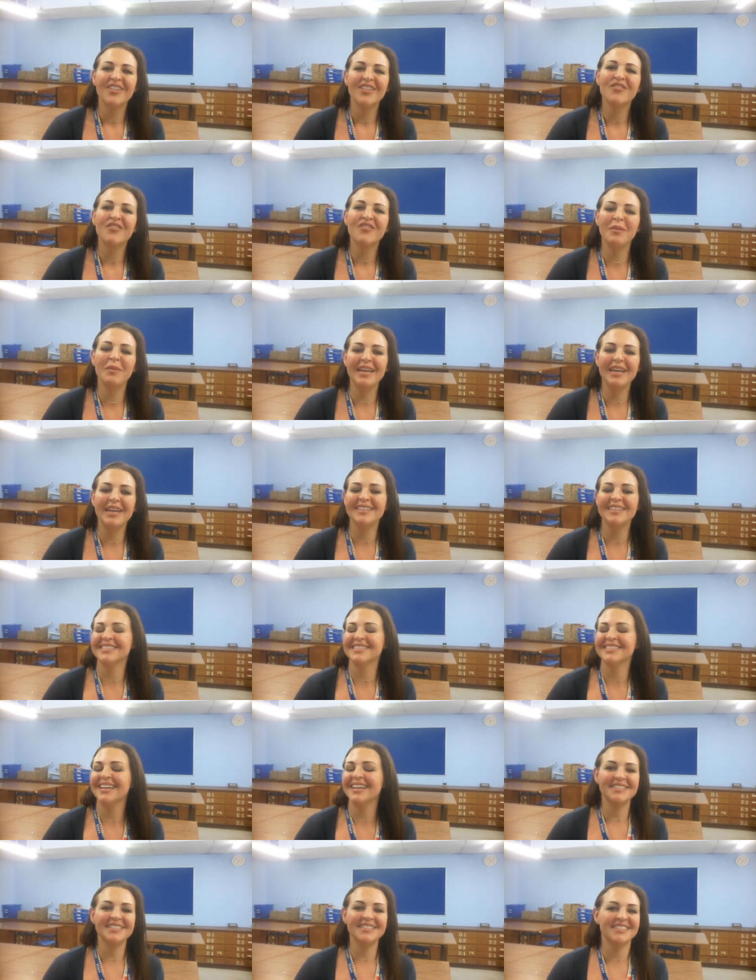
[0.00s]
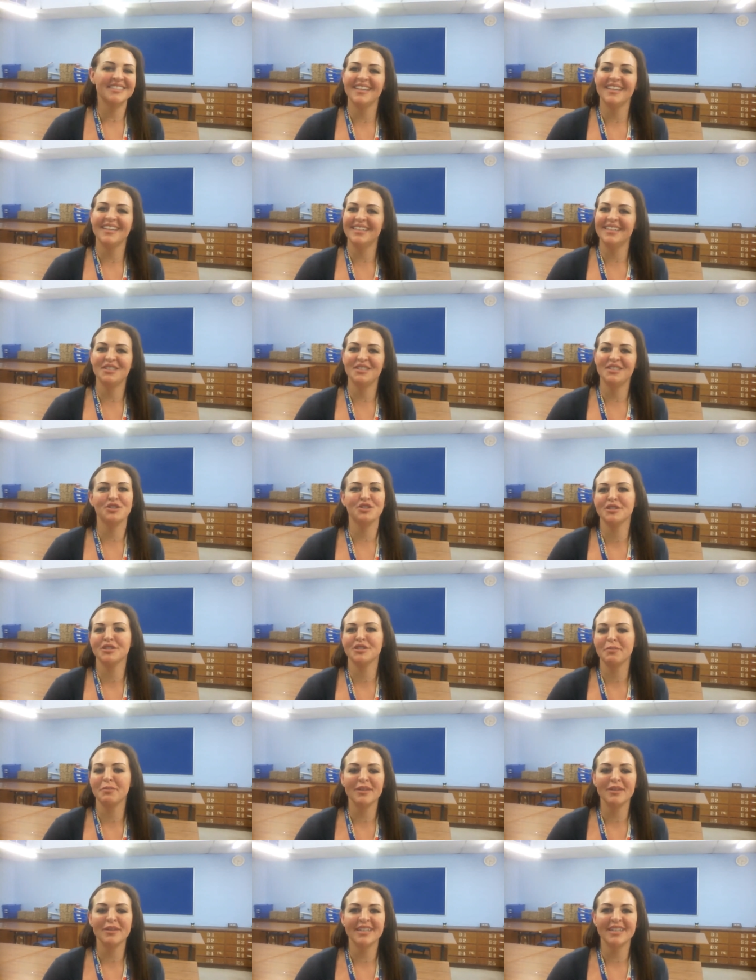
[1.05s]
For me, science is just
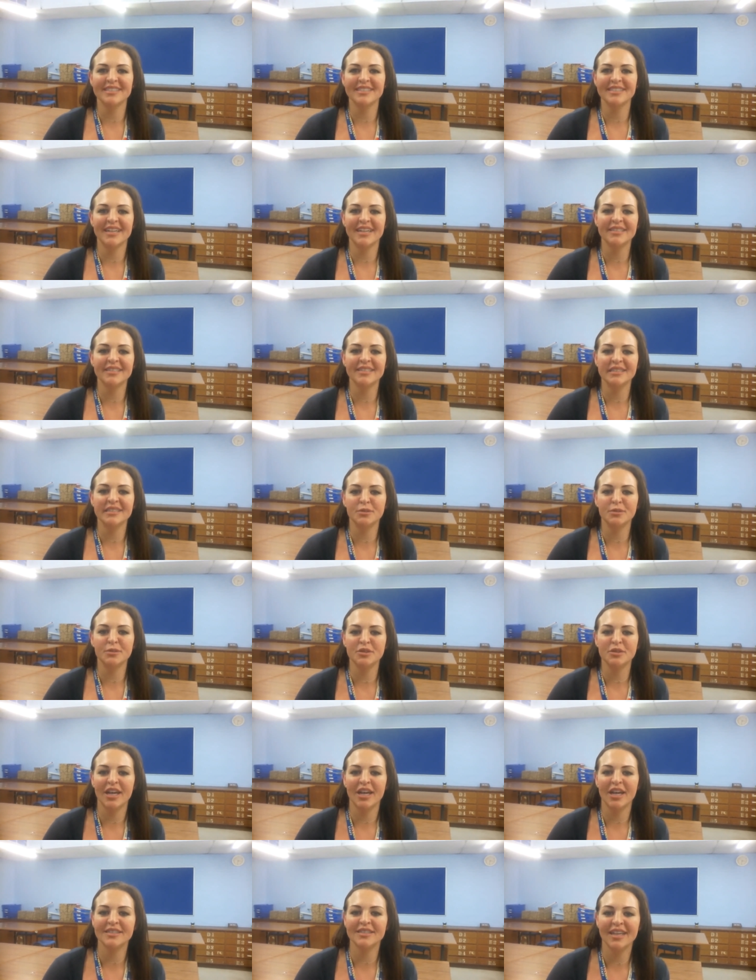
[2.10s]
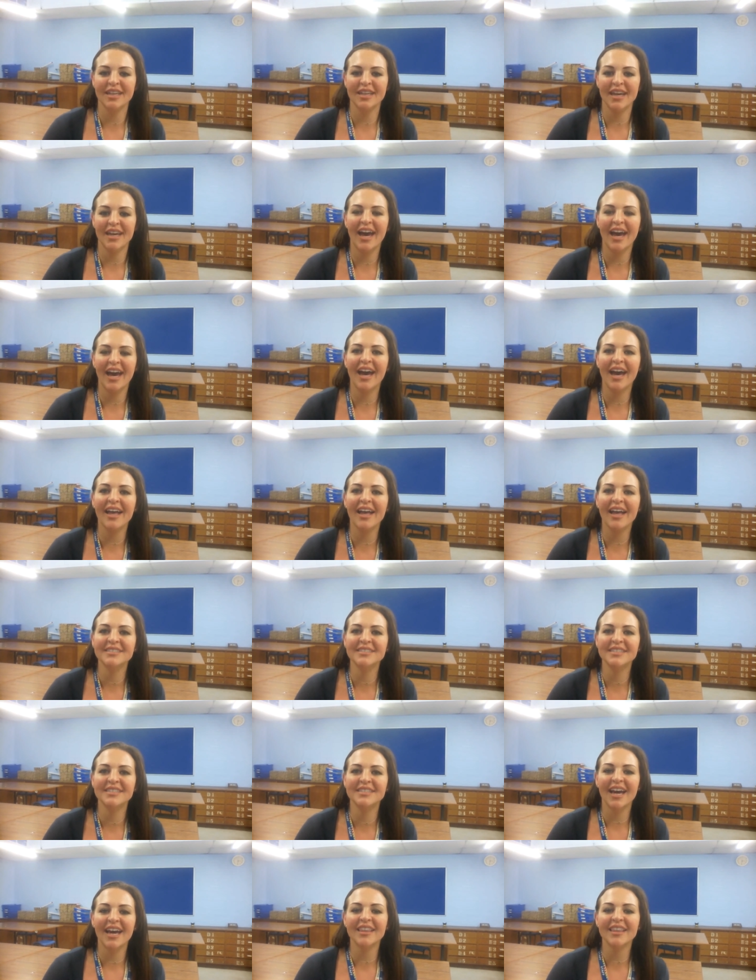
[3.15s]
the most exciting subject
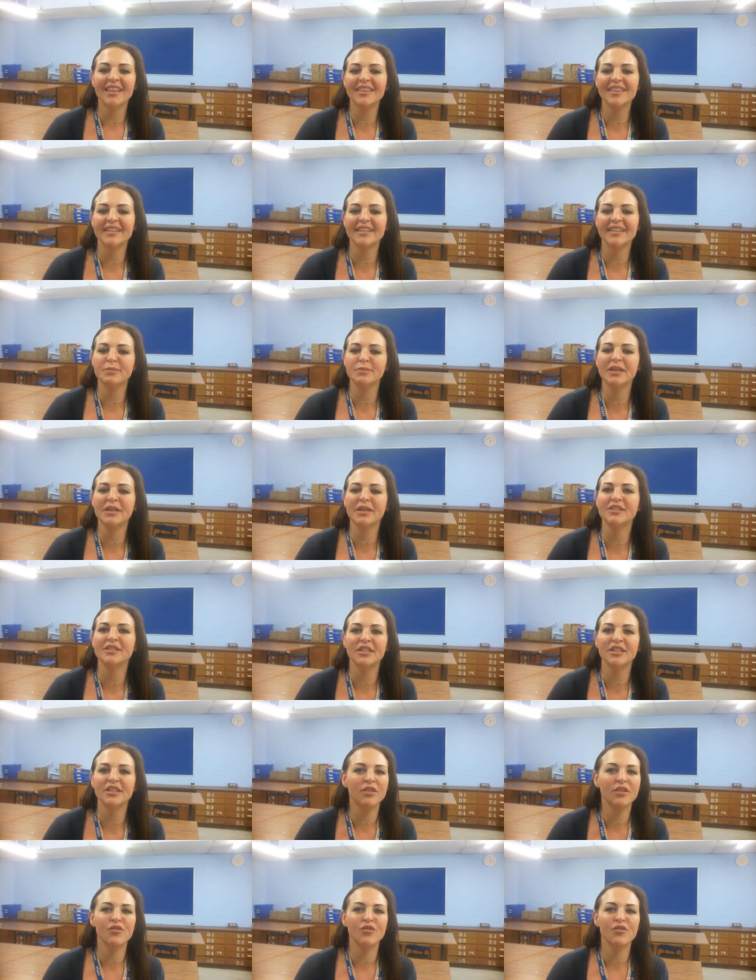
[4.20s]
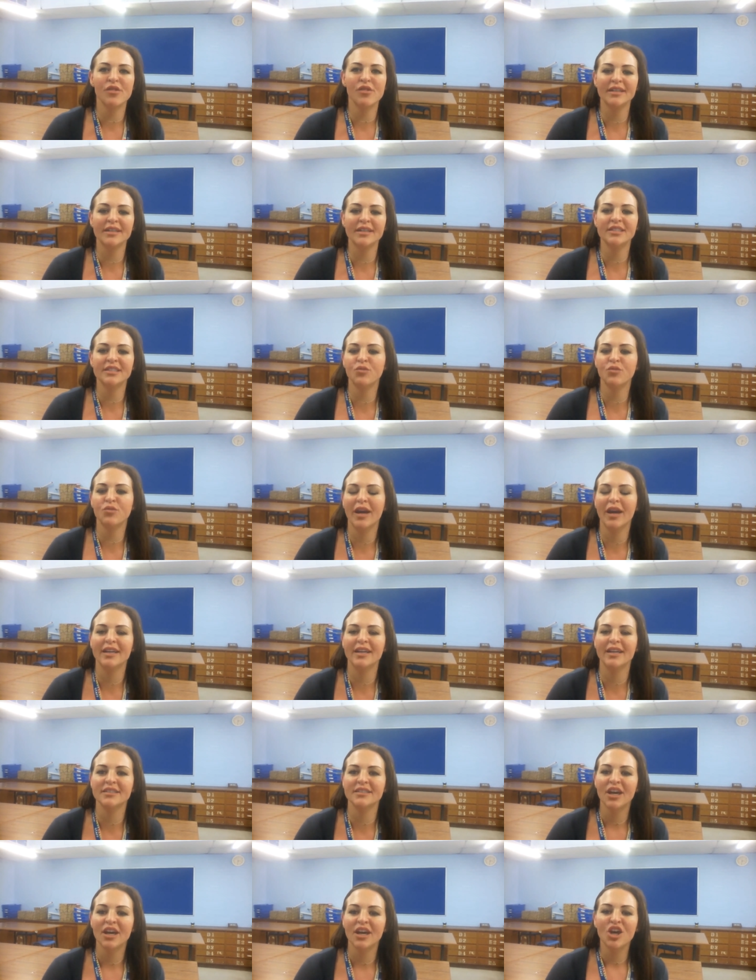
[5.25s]
and I think that's because of the variety of
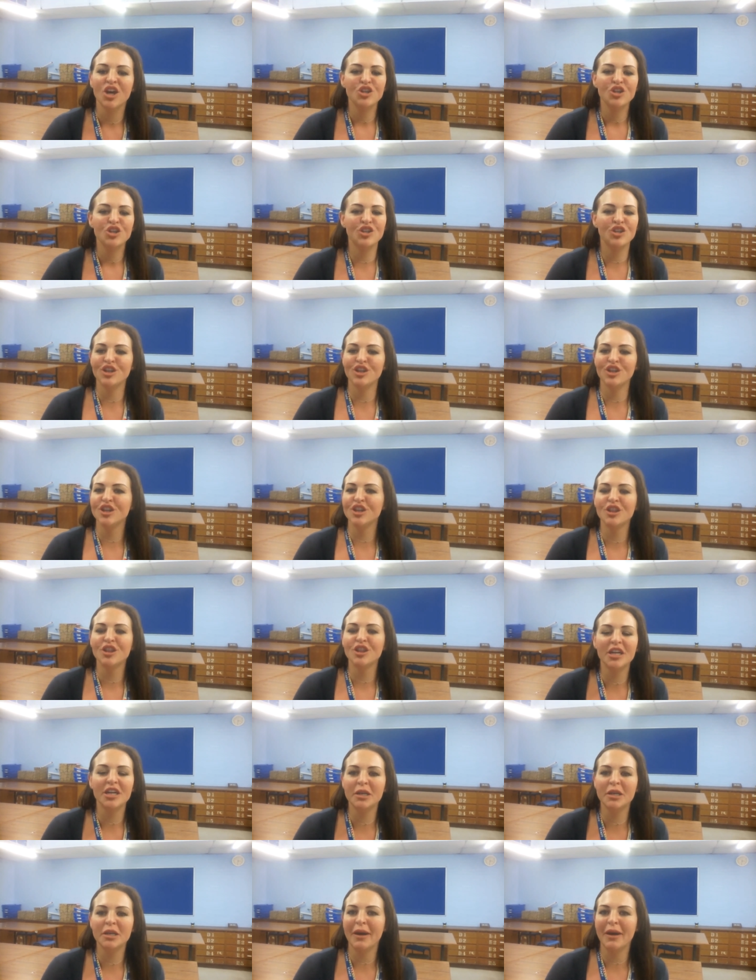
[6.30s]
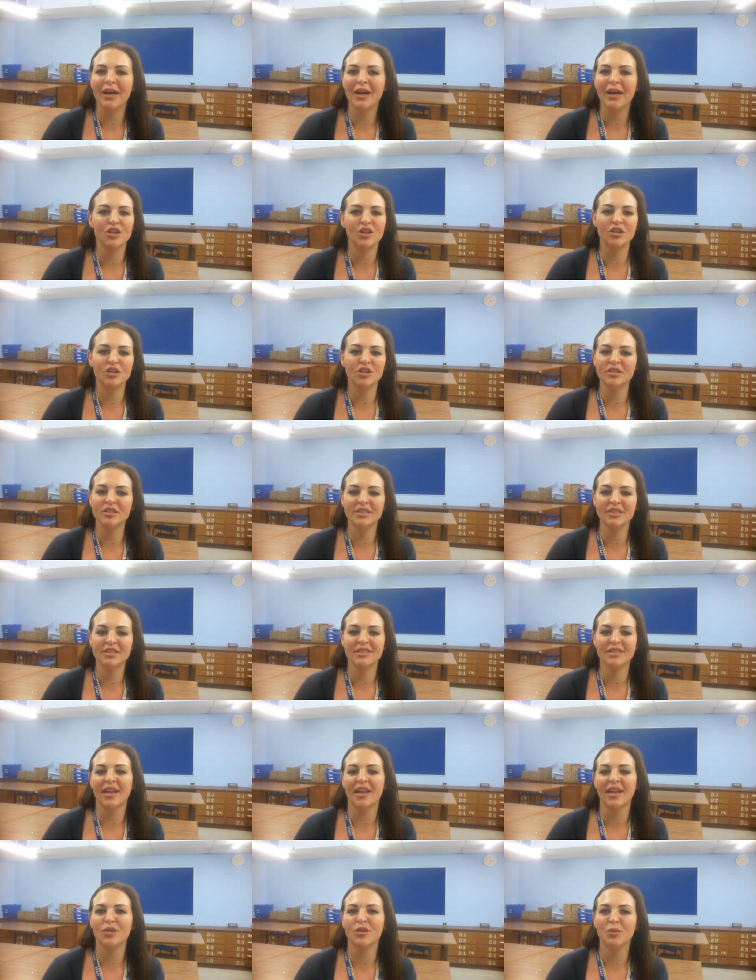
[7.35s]
ways that you can learn about and
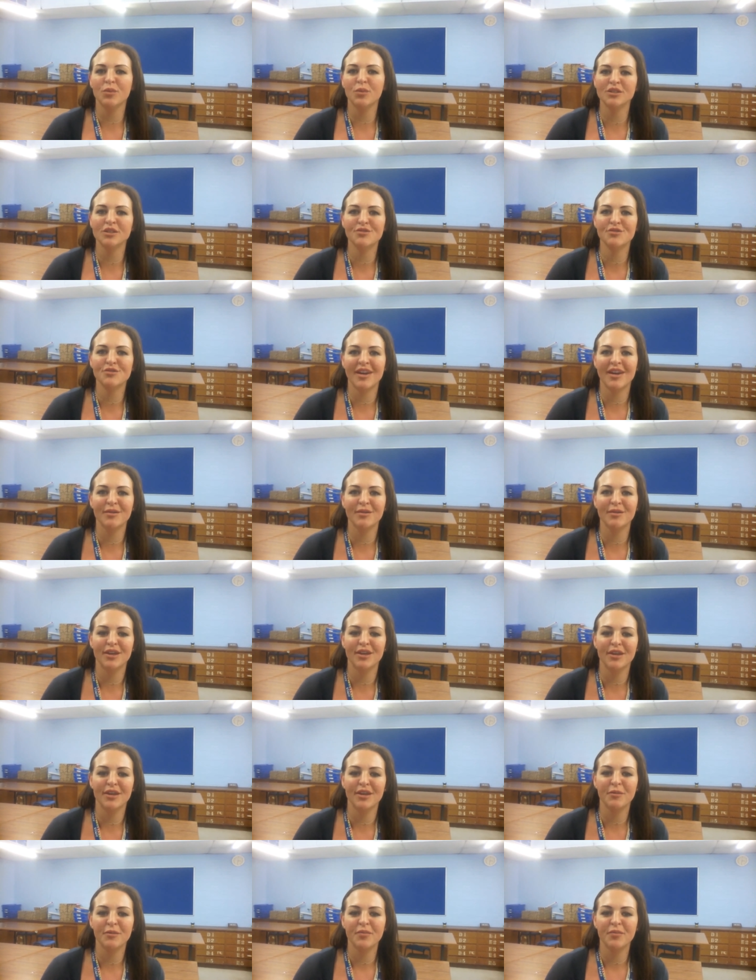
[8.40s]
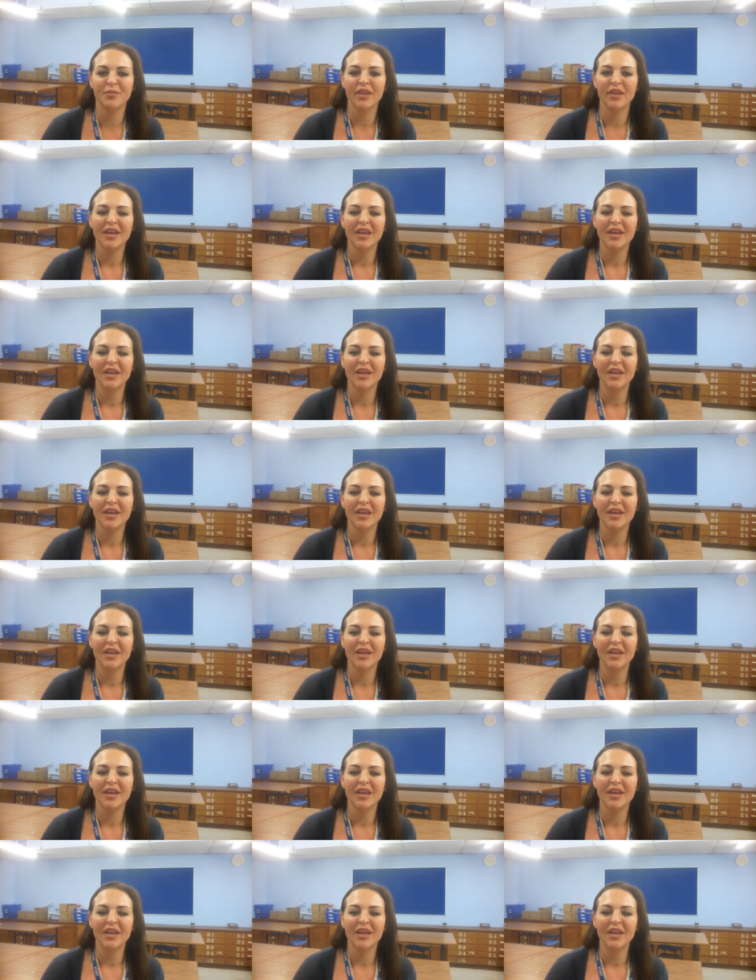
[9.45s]
understand the world around you.